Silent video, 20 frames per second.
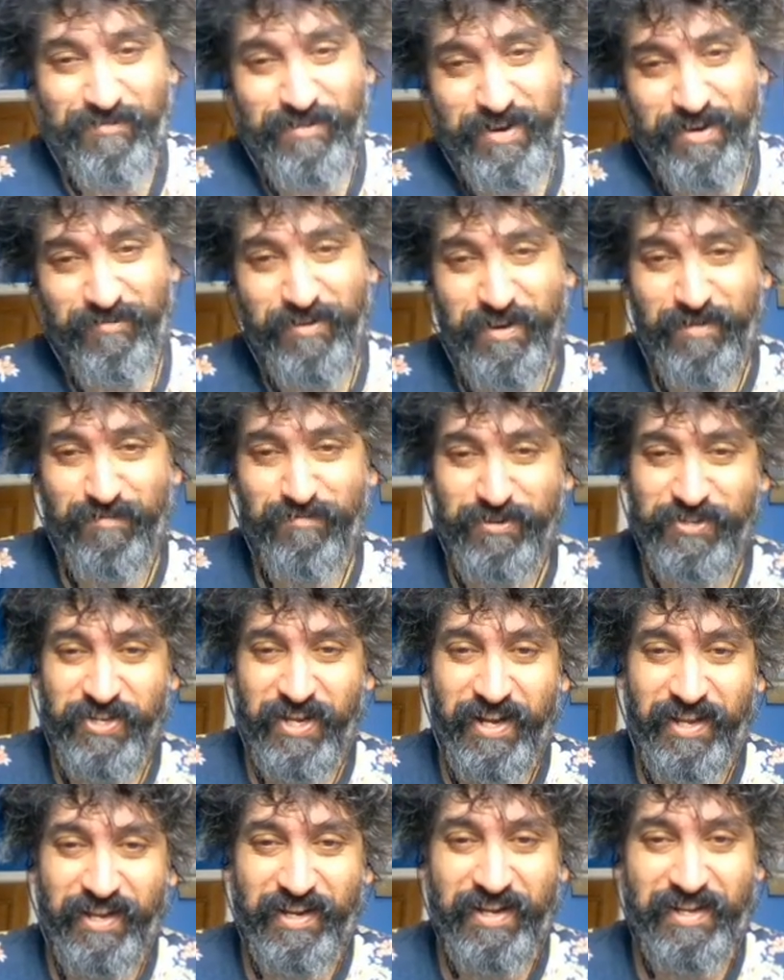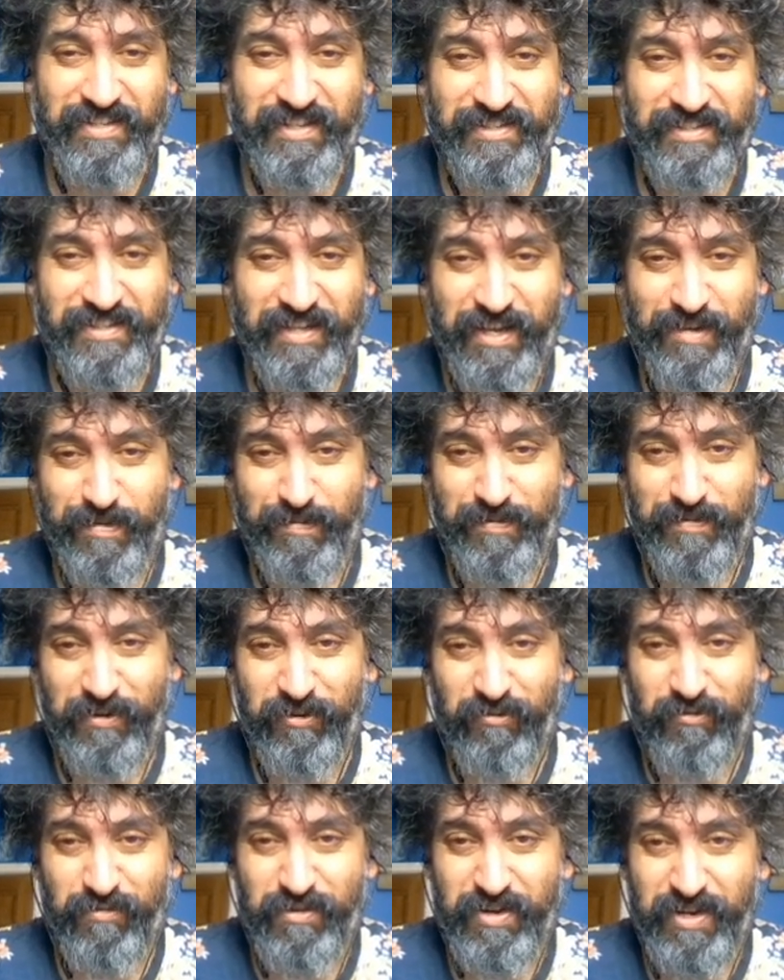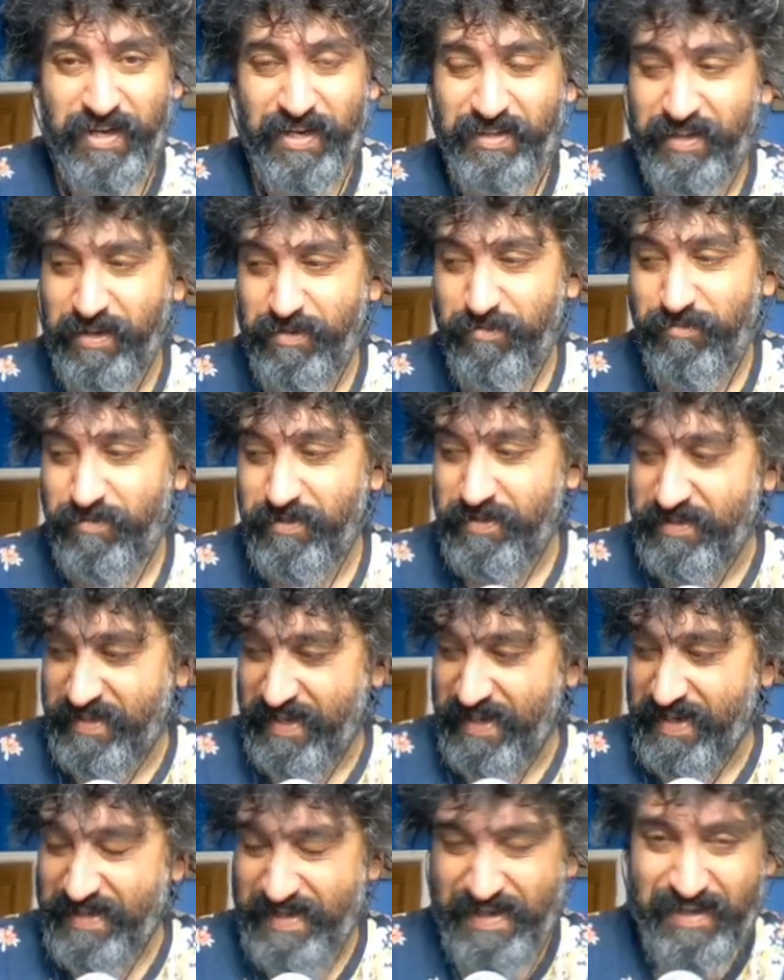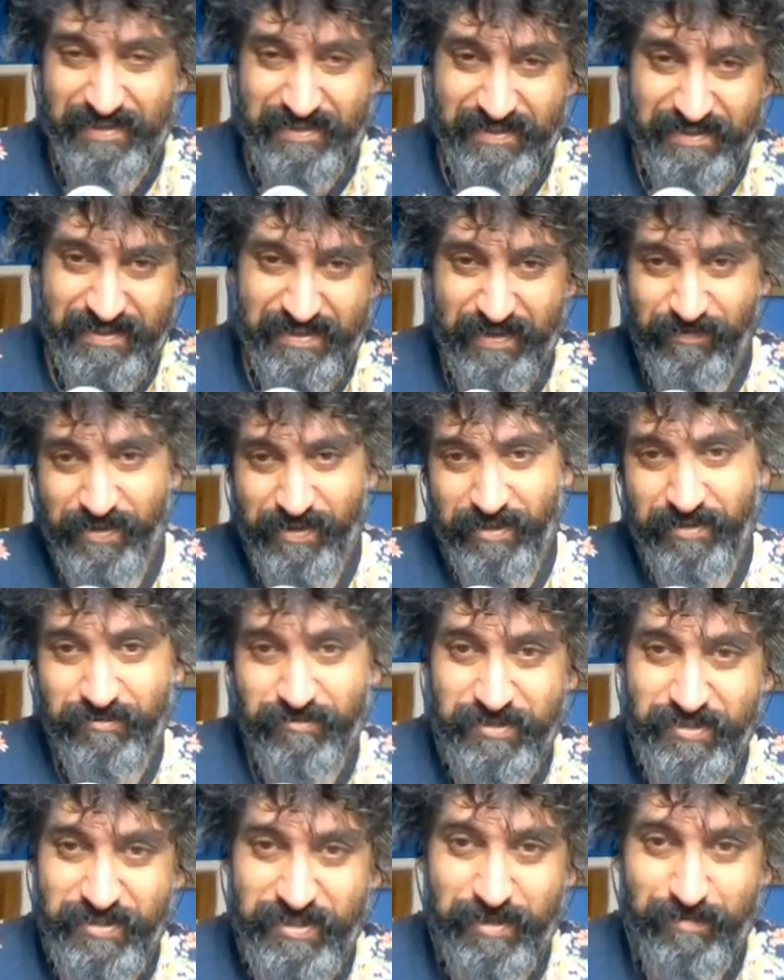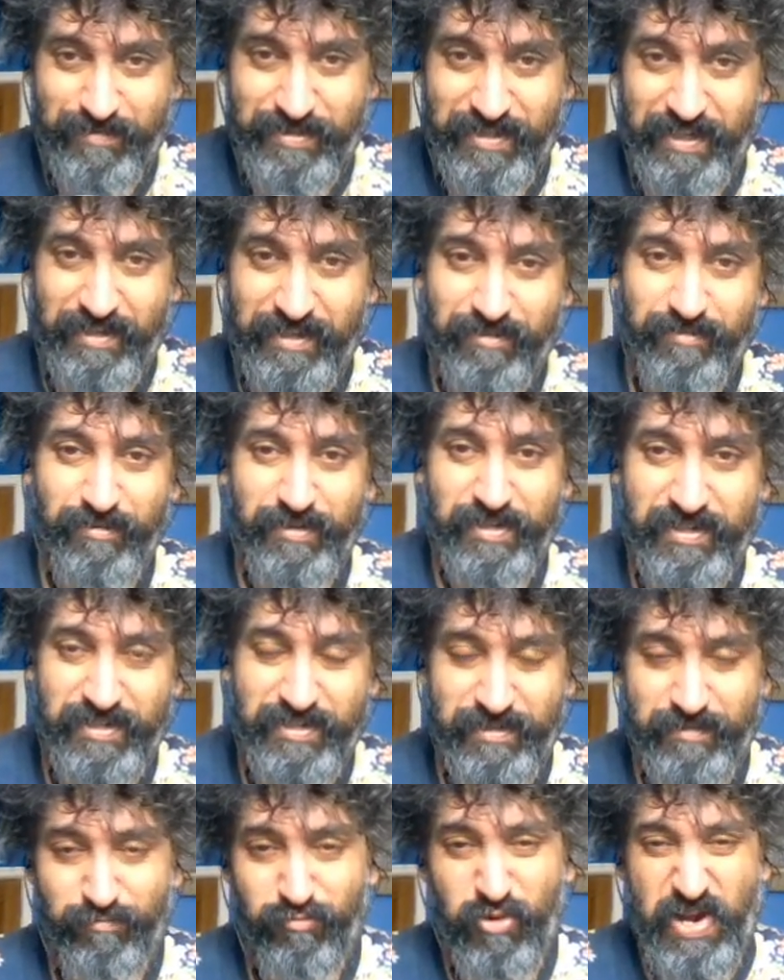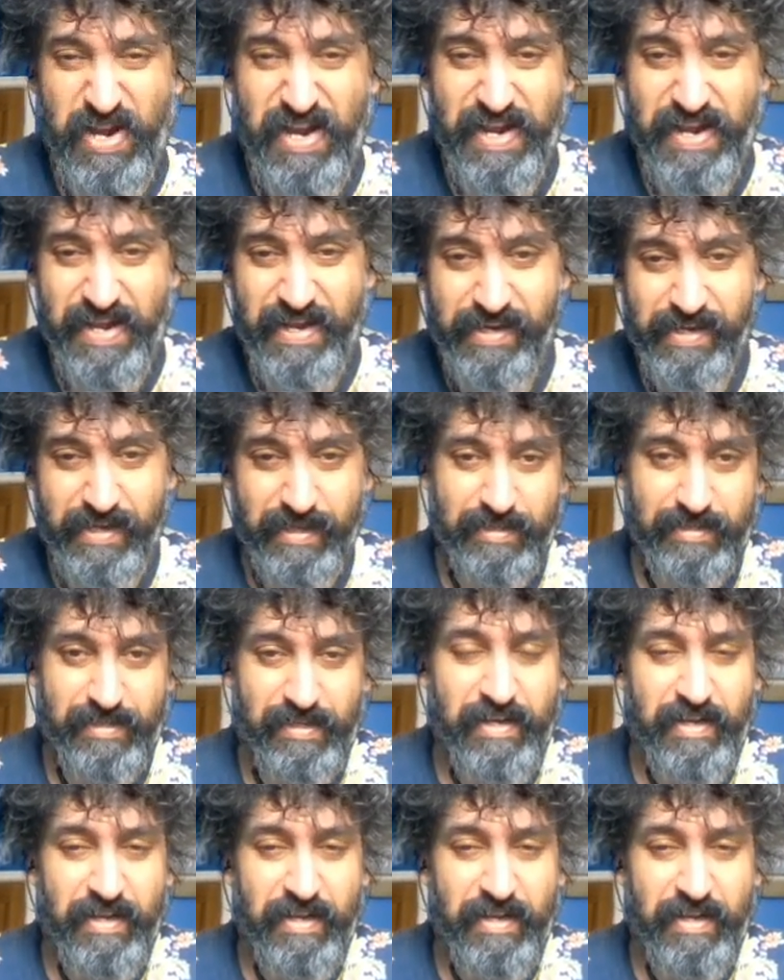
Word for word: I really, really appreciate it, guys. Let's keep up the good work. I think we're at 10,700 subs now, which is brilliant.